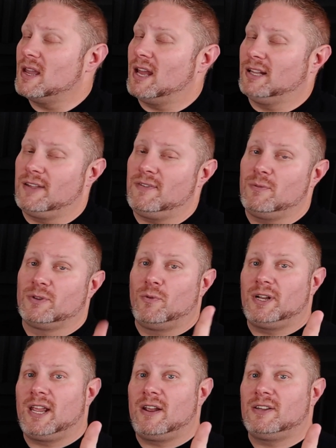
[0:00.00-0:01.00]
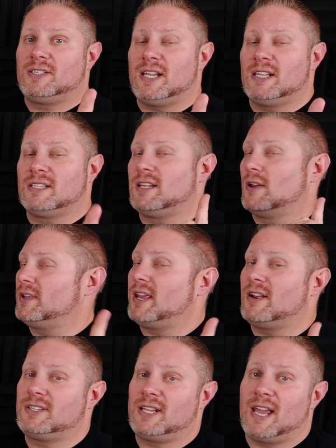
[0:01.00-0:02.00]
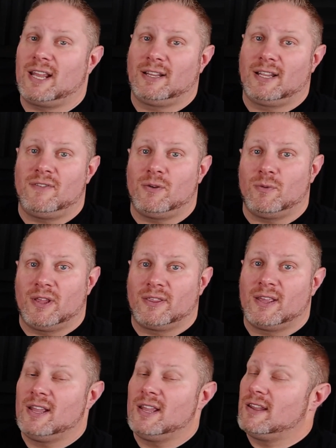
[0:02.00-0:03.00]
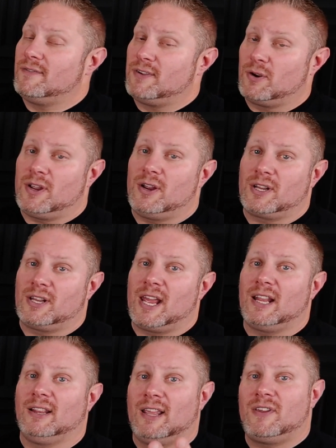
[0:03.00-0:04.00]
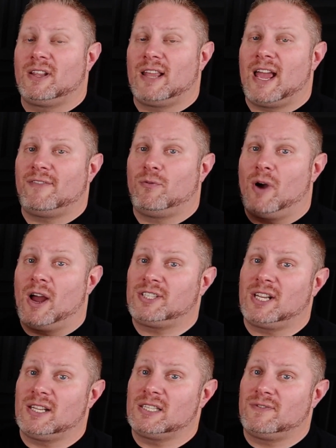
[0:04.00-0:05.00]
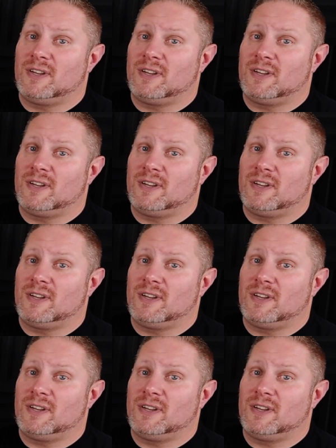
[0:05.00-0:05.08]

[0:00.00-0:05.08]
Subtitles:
I leave you with one guarantee. It's the only guarantee I can leave you with. If you're here today, living life, watching this